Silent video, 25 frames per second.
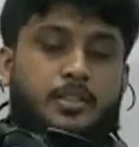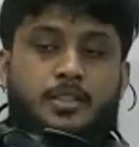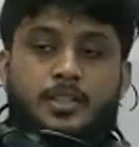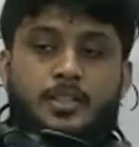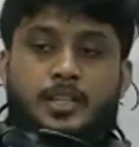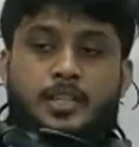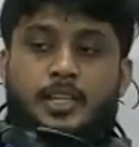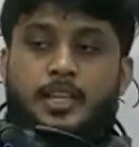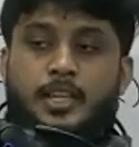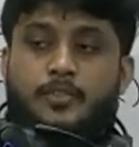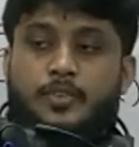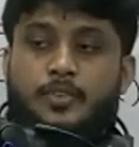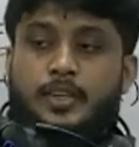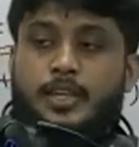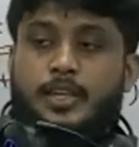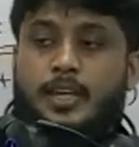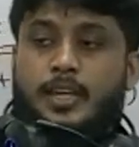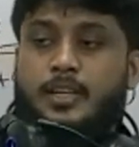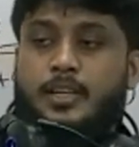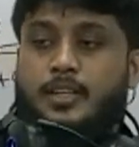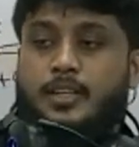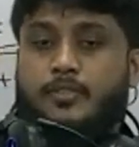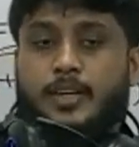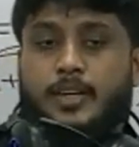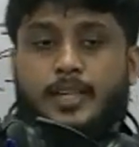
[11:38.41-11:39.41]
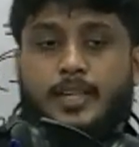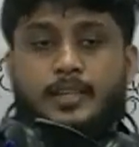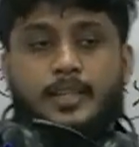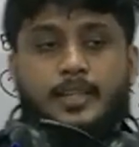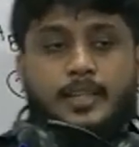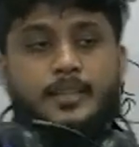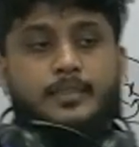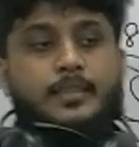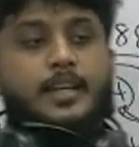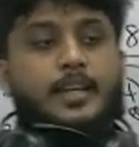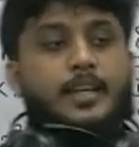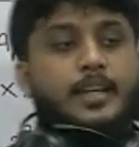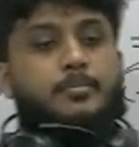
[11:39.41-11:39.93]
if we can divide like
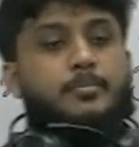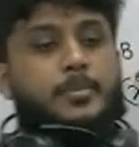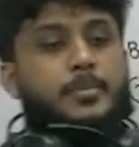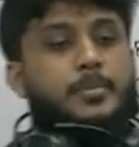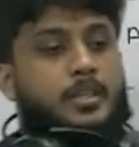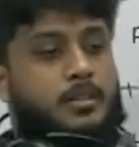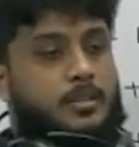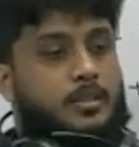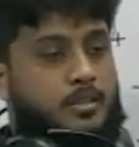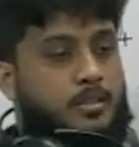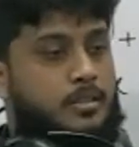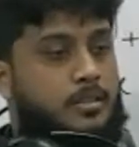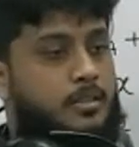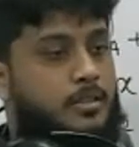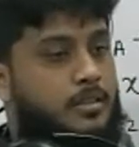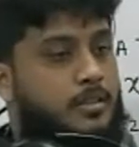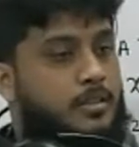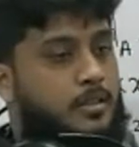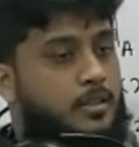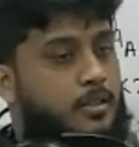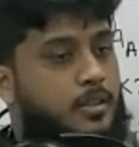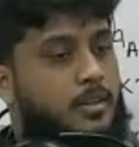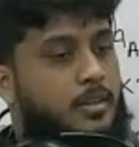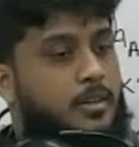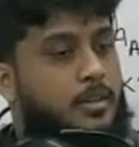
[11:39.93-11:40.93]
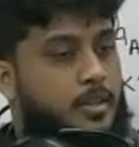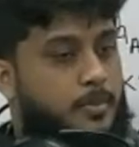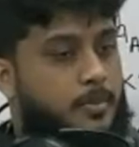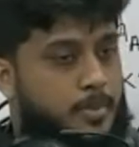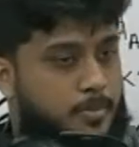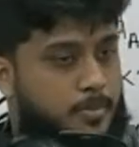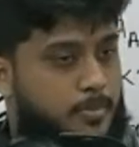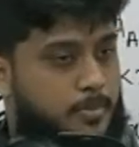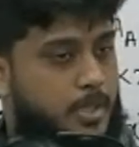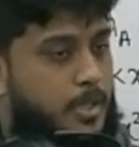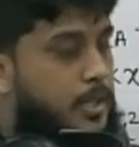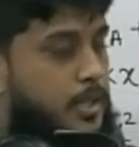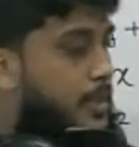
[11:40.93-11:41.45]
that mean, remember
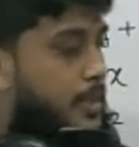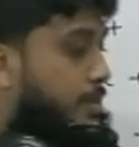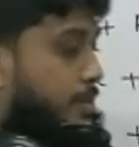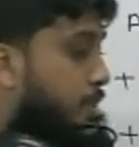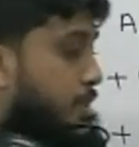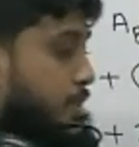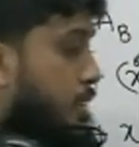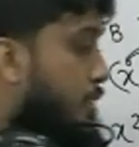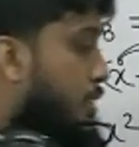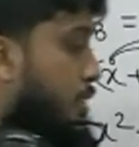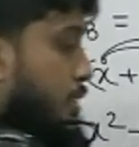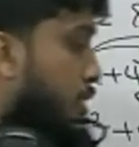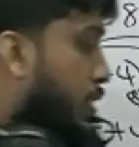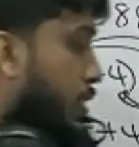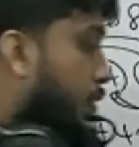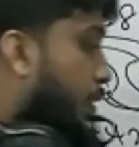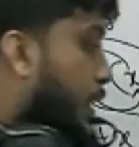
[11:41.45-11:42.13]
guys, we can